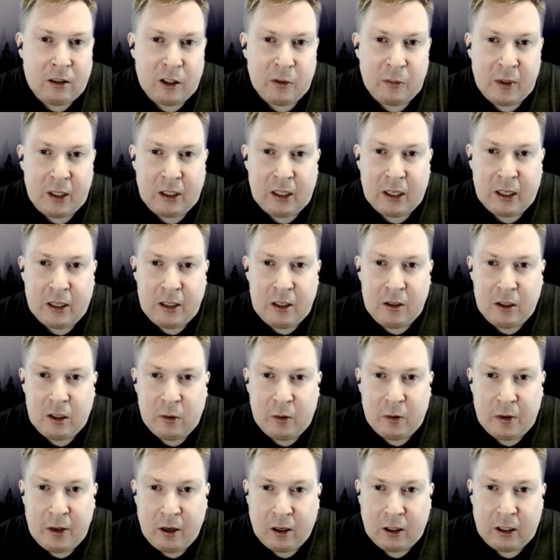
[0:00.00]
something that you
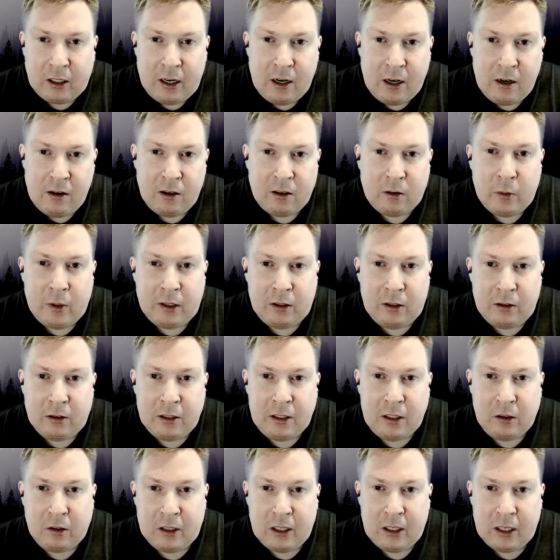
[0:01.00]
do with your clients as well?
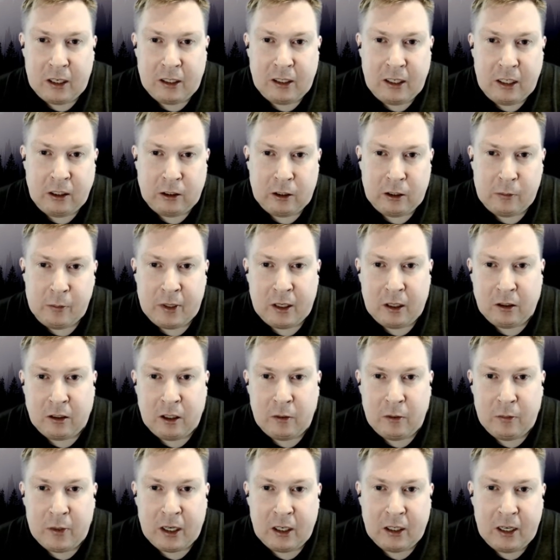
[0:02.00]
Do you kind of teach them how
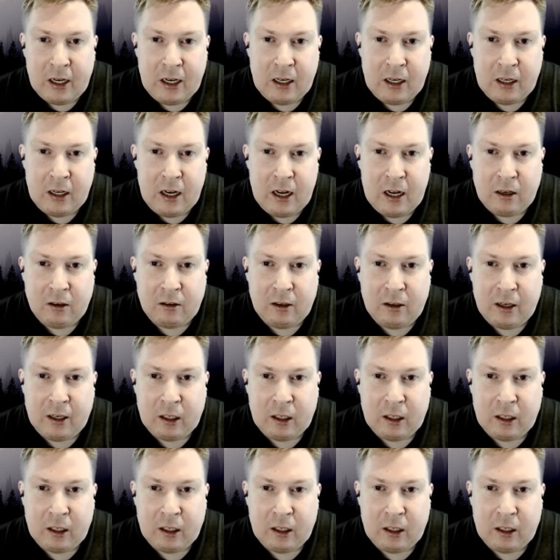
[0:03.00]
to meditate and try to